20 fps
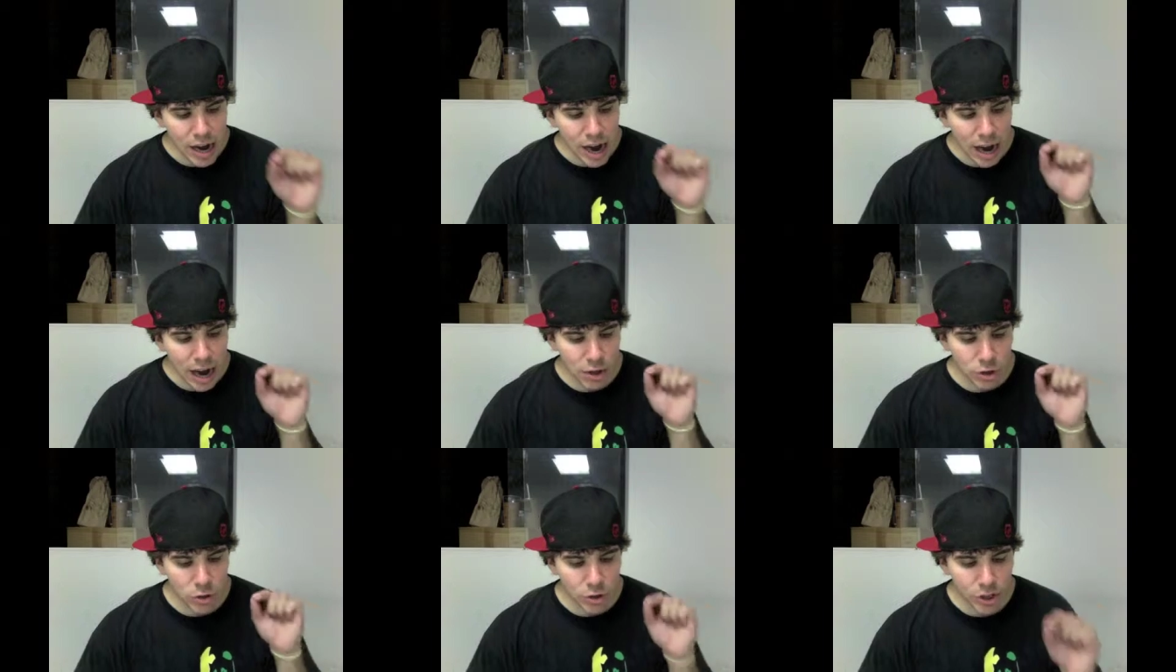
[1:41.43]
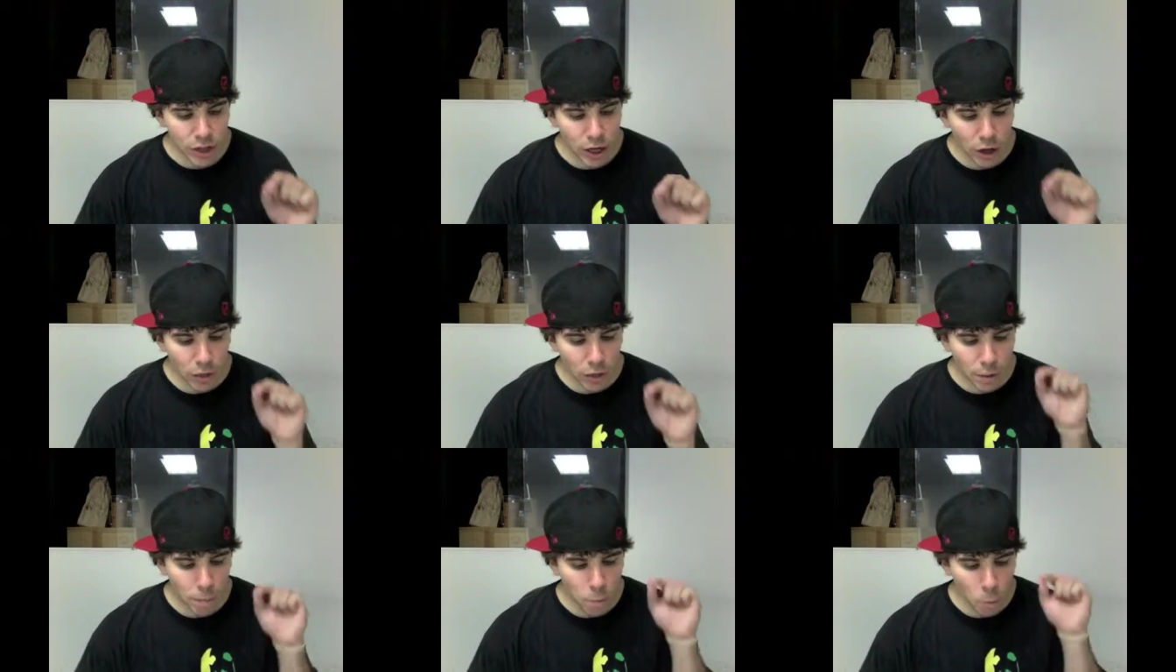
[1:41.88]
And you
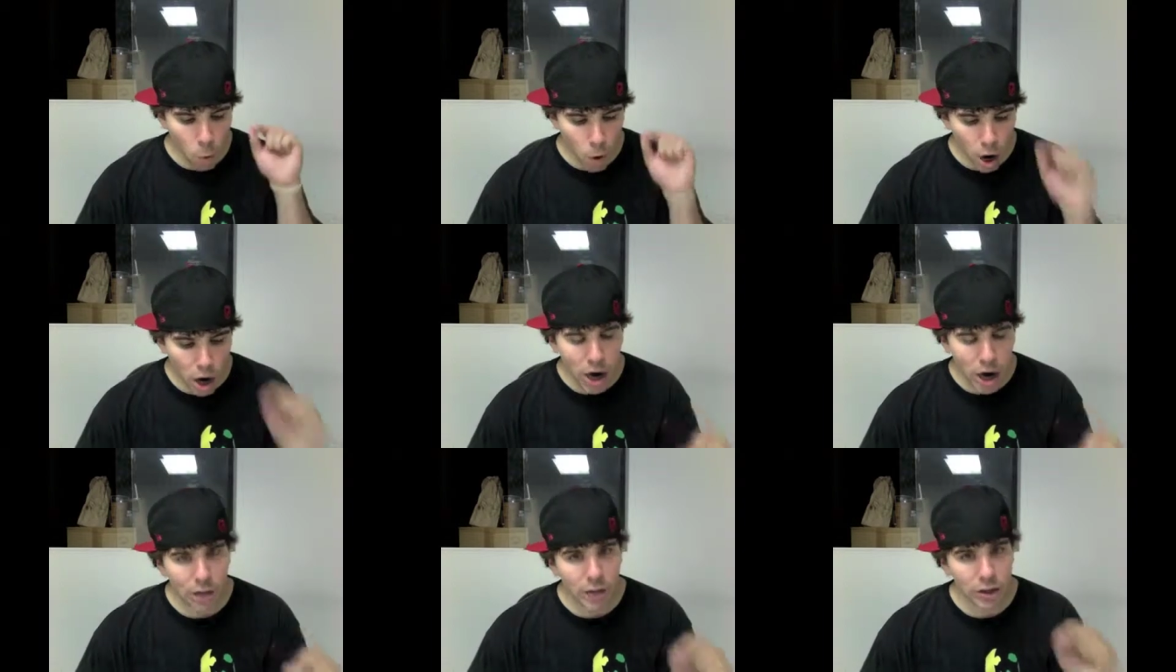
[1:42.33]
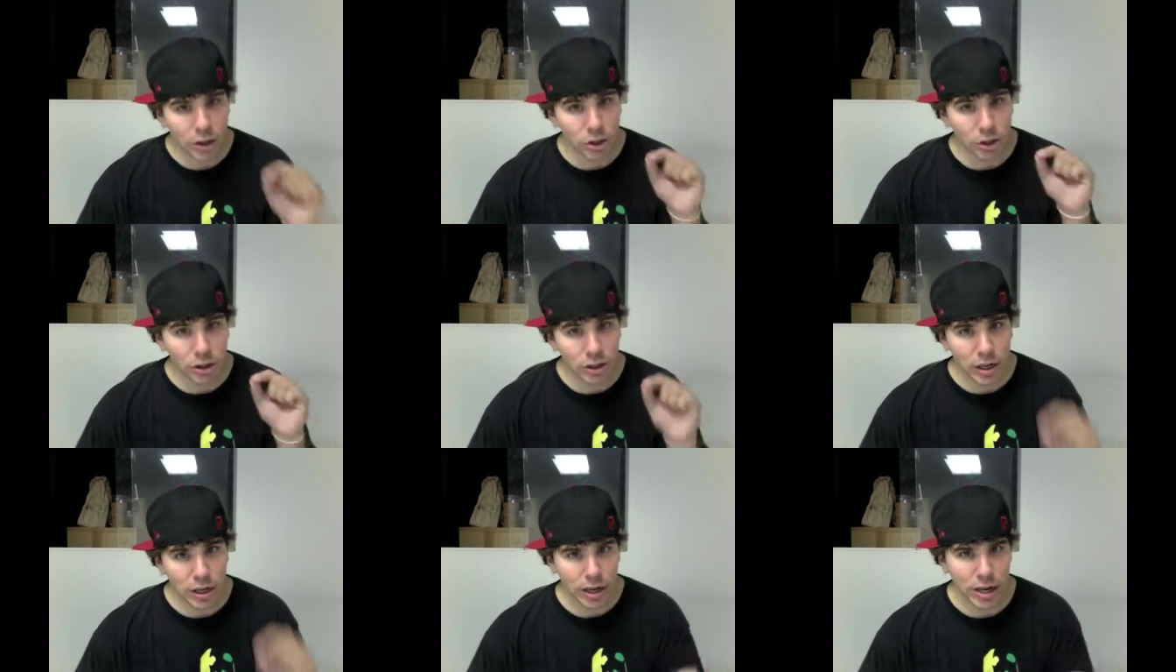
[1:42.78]
tell them why they
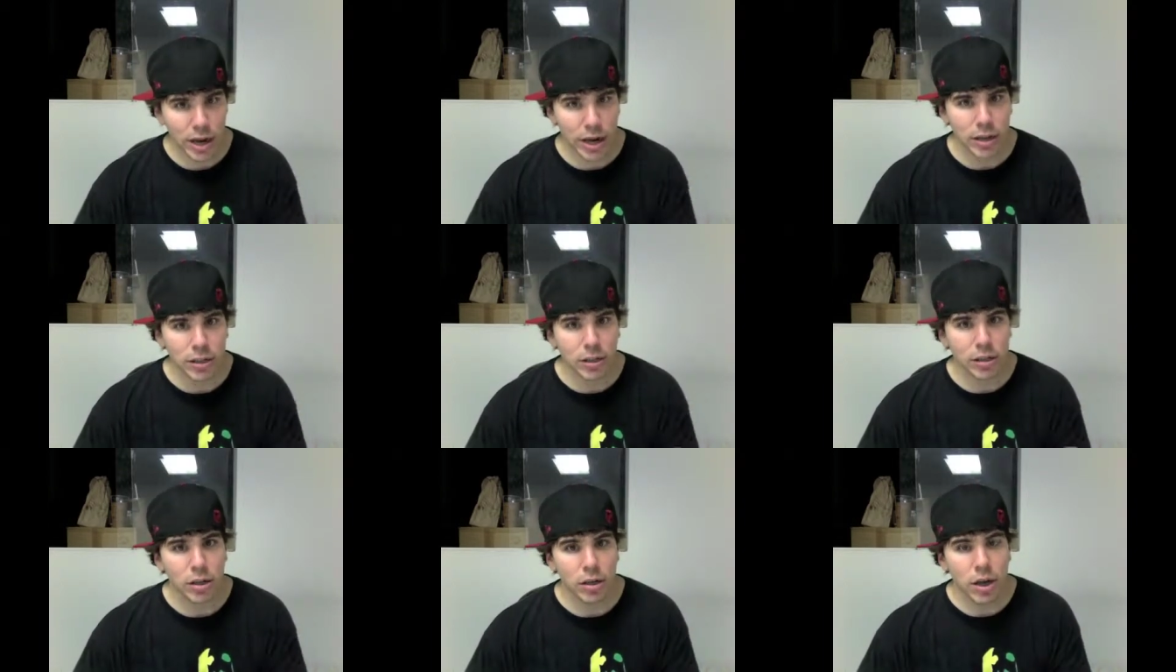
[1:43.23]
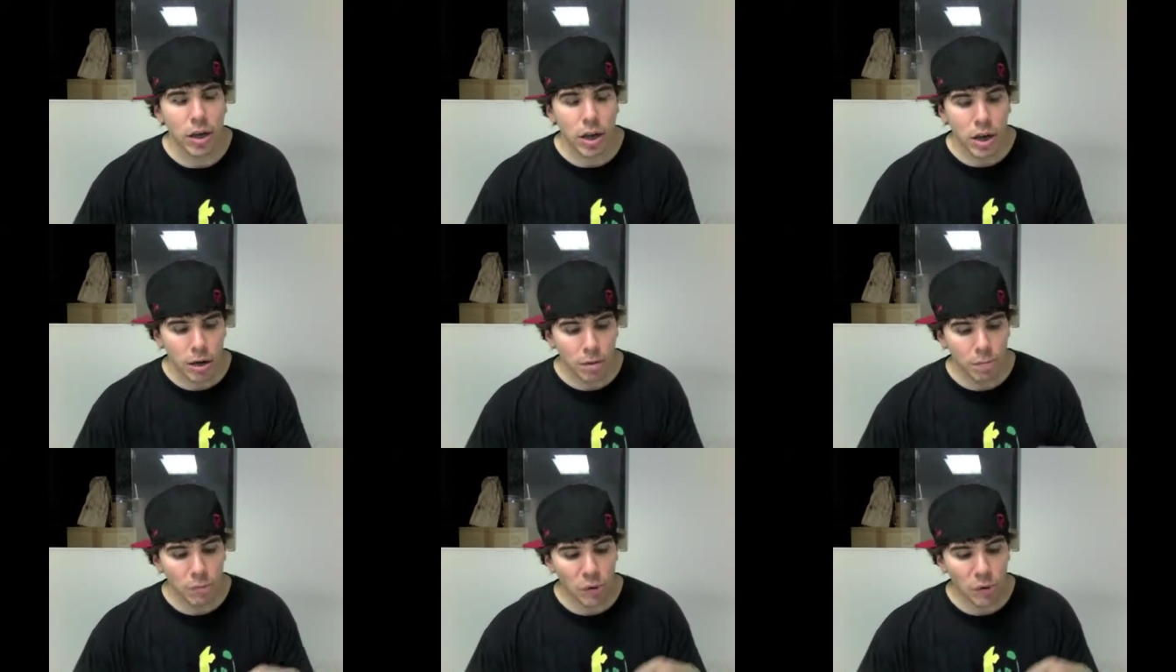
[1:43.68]
should say yes.
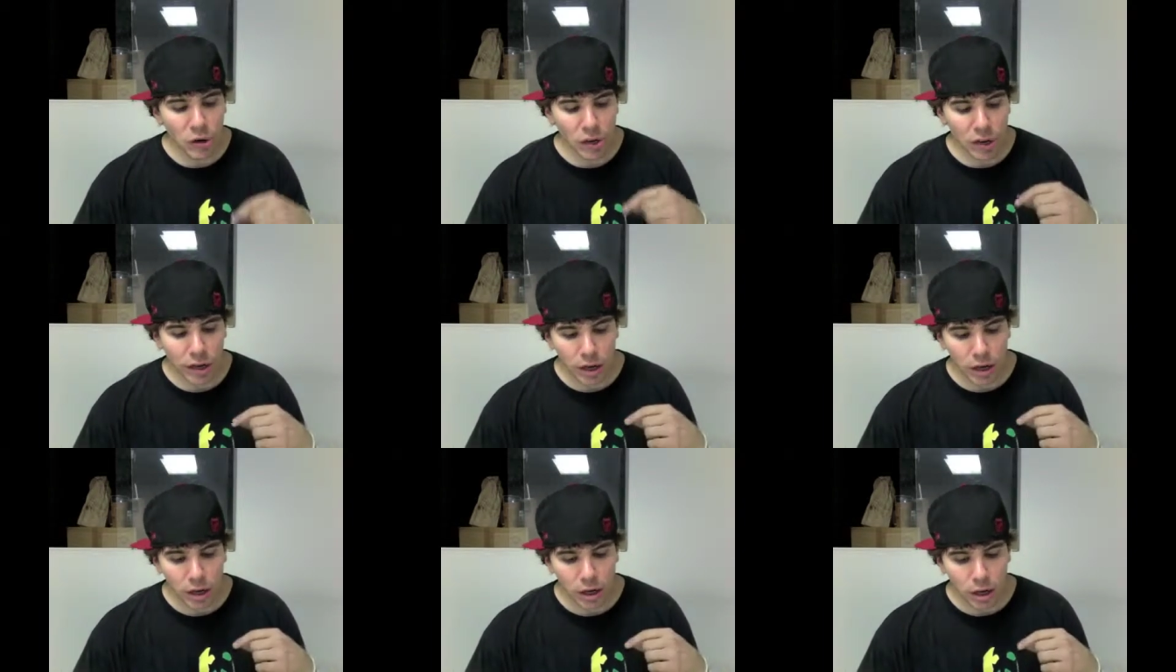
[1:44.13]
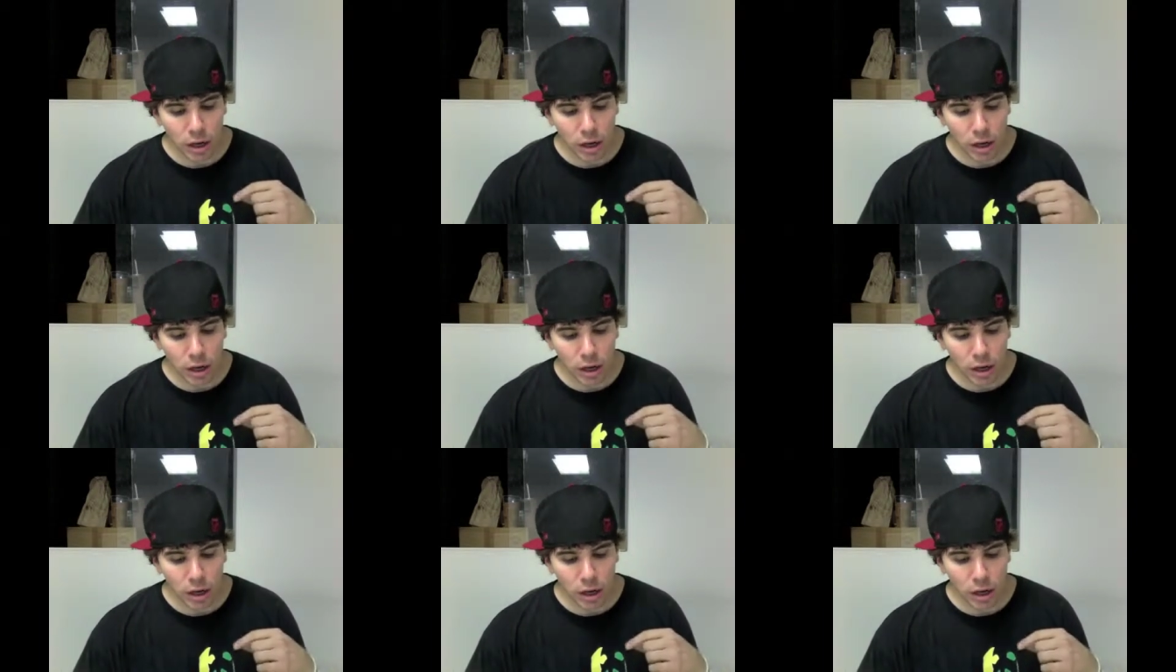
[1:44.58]
But